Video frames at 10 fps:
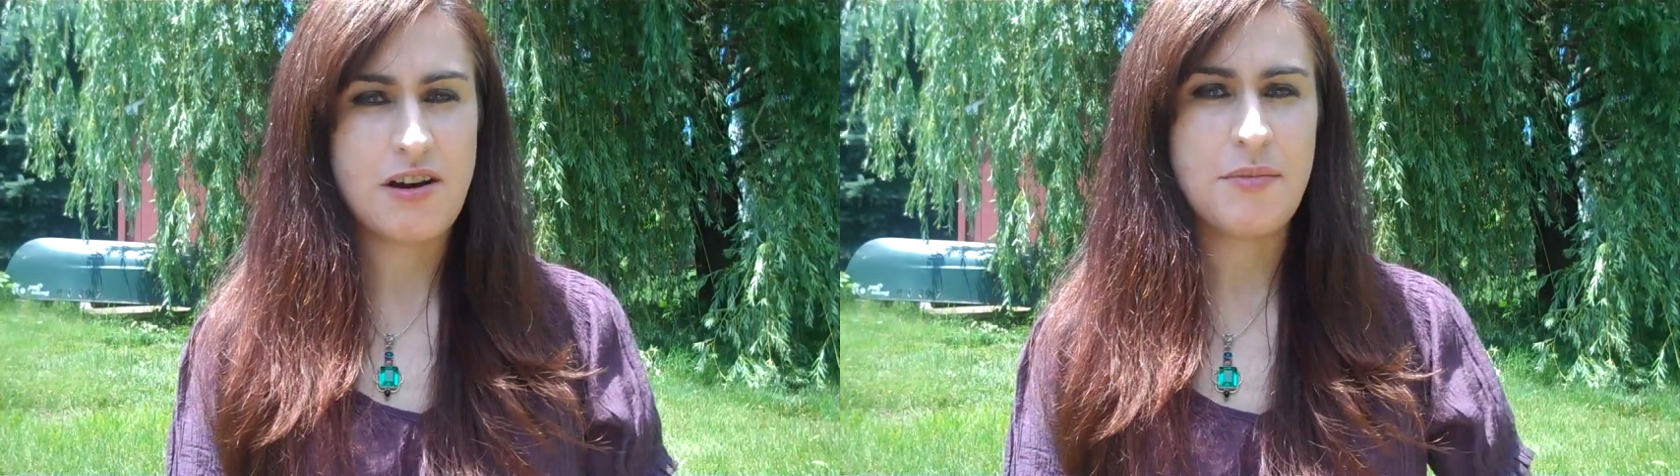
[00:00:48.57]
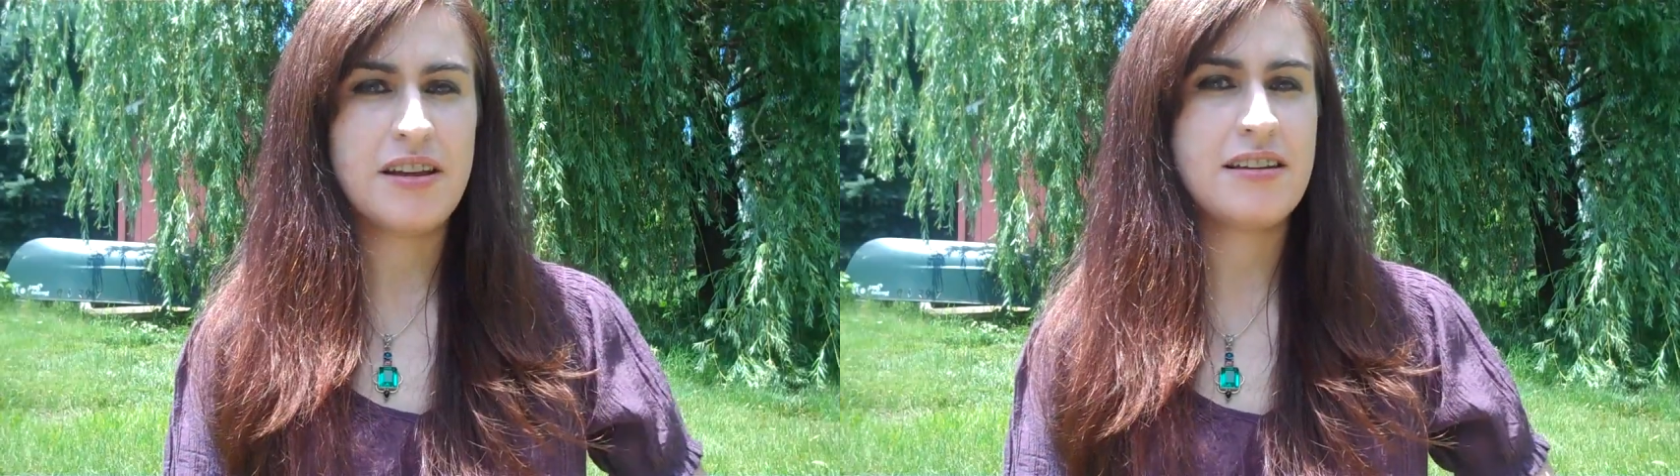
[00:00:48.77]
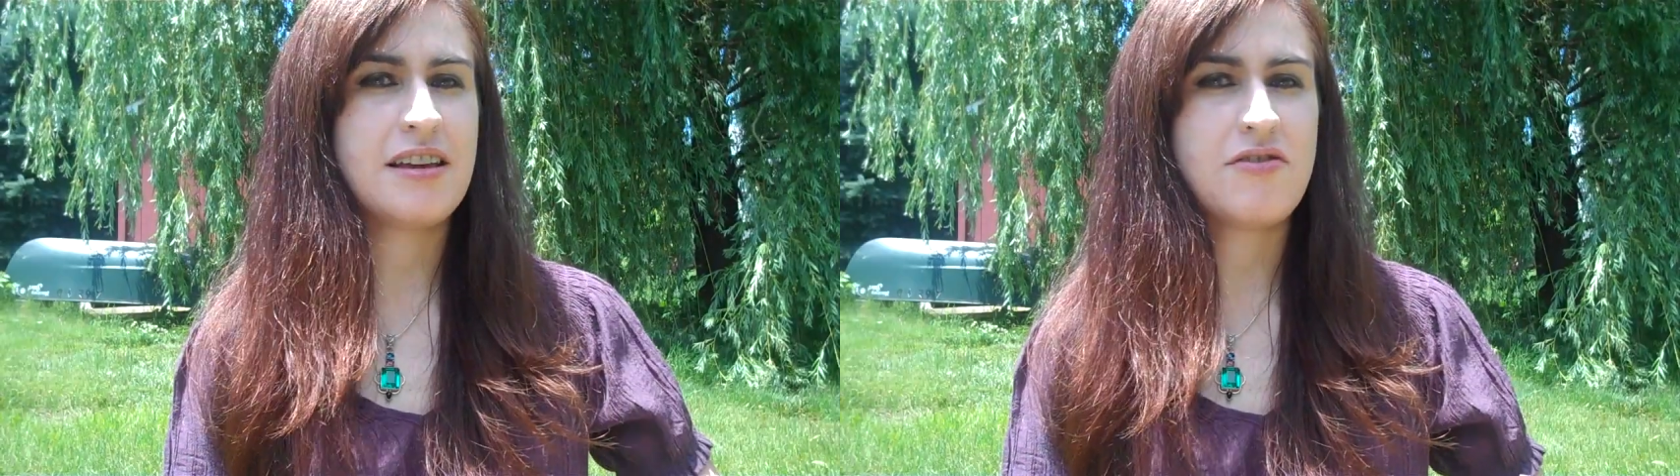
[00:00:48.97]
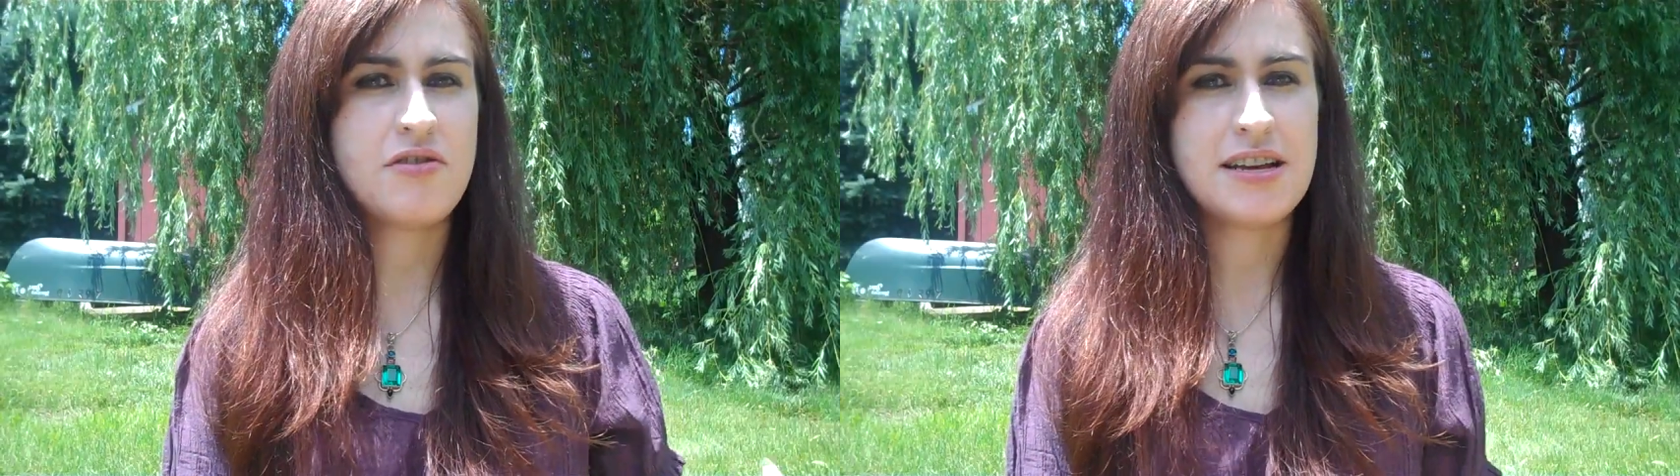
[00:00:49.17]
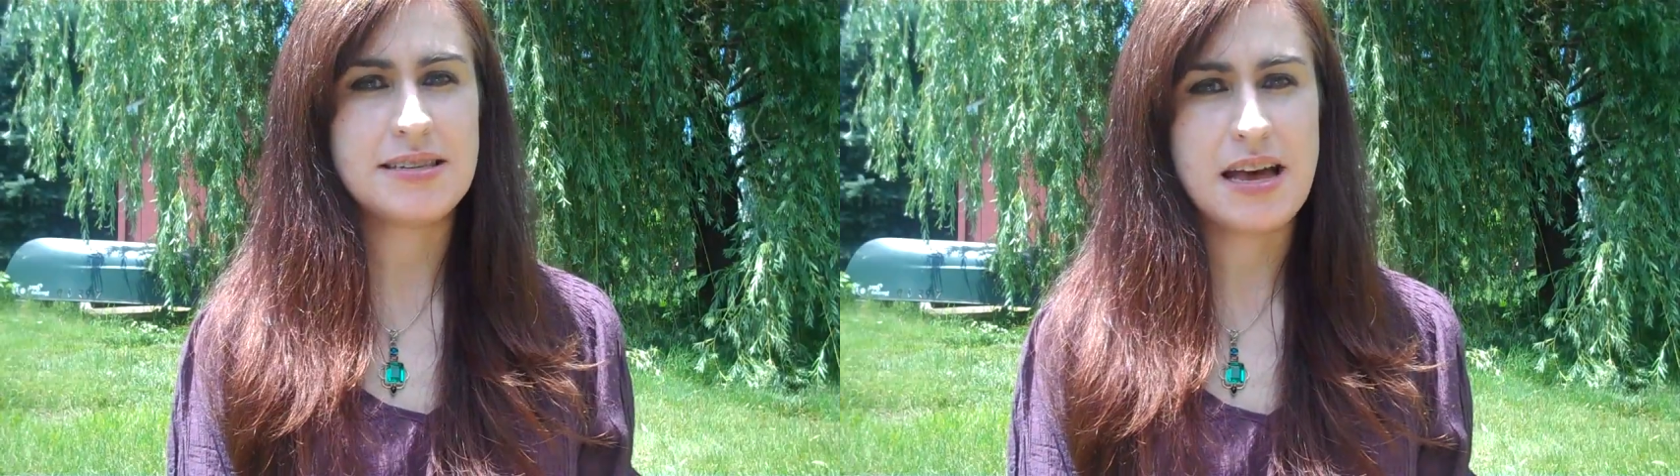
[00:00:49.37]
I'm going to give you an
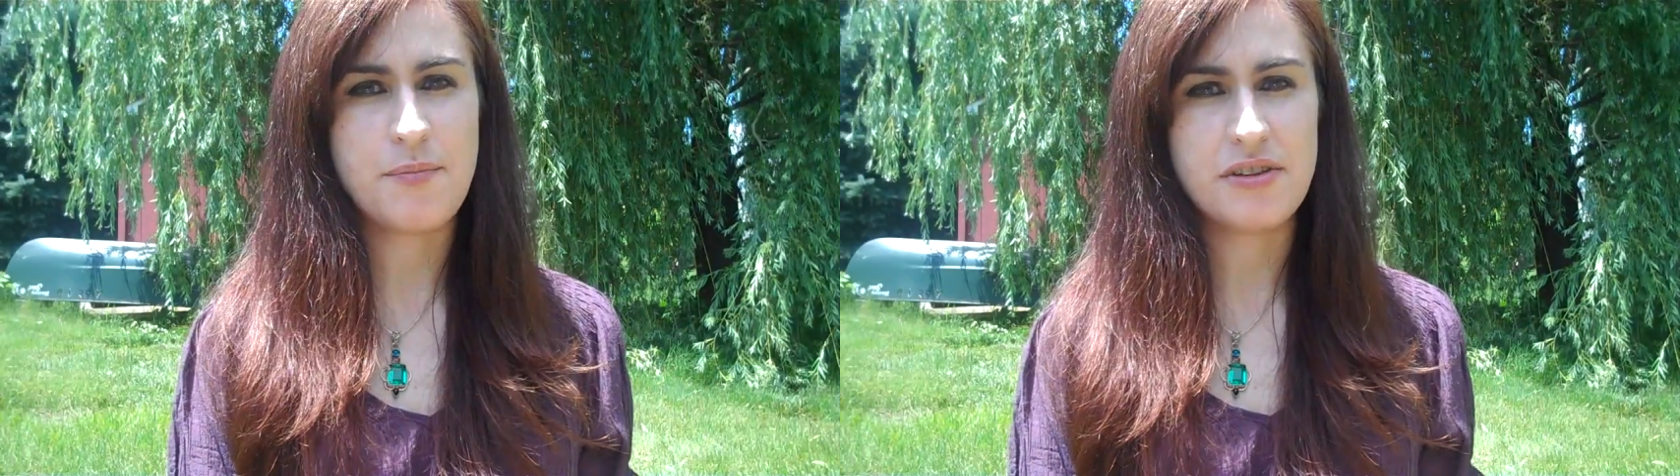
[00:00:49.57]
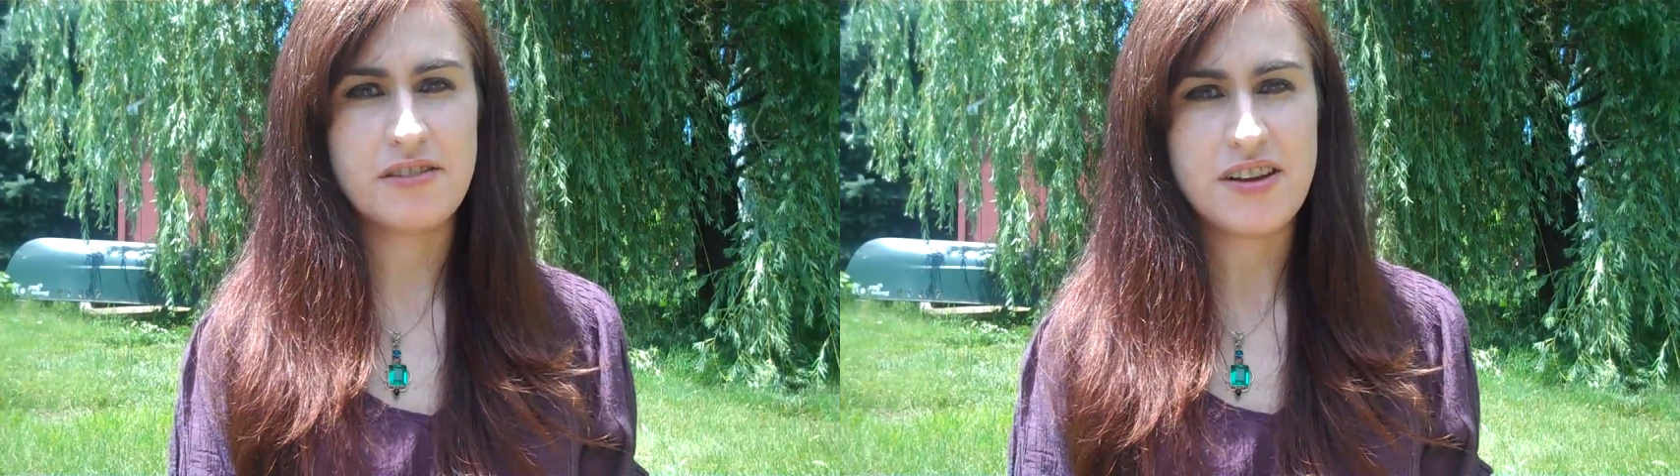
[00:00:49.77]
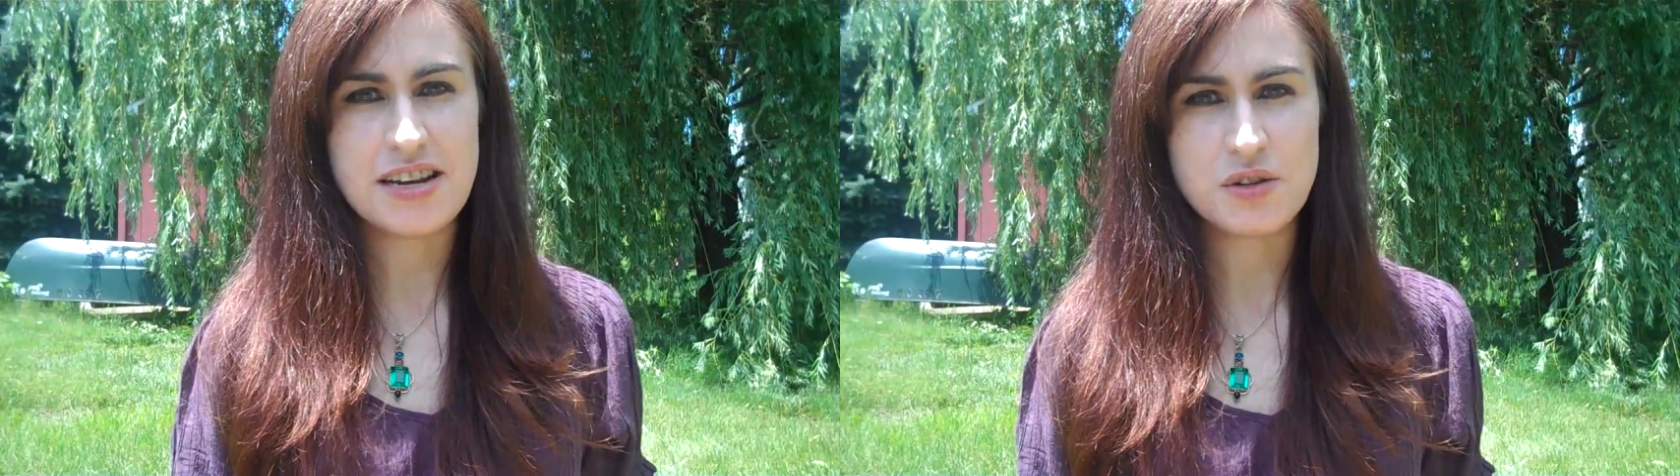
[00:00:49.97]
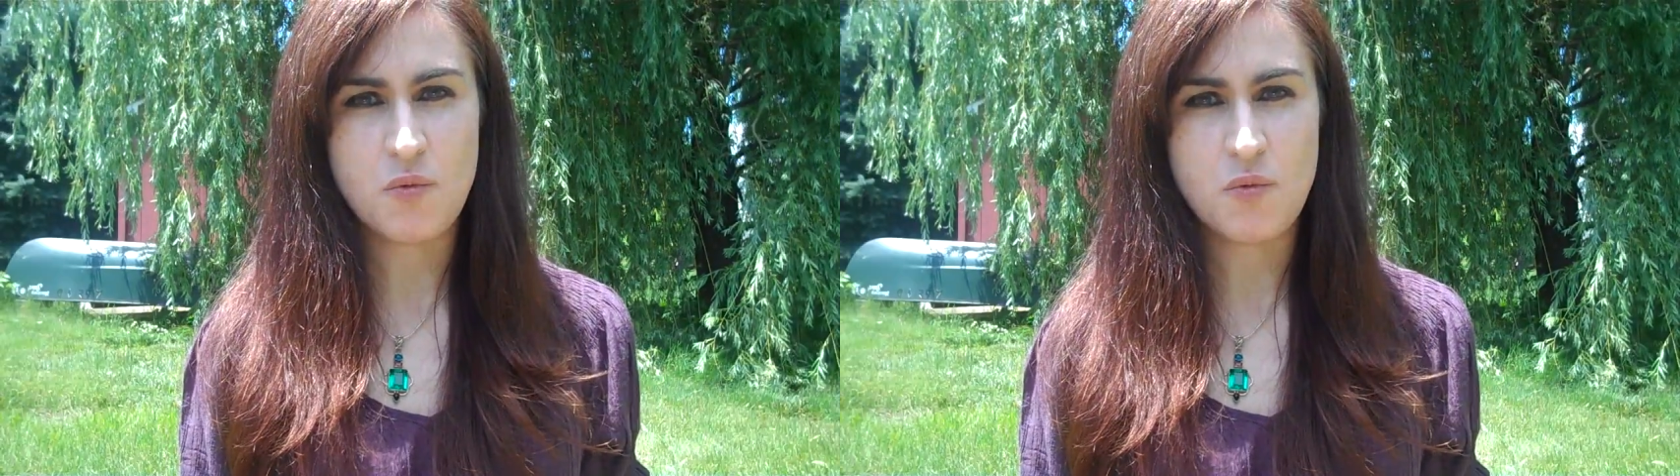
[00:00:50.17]
example of each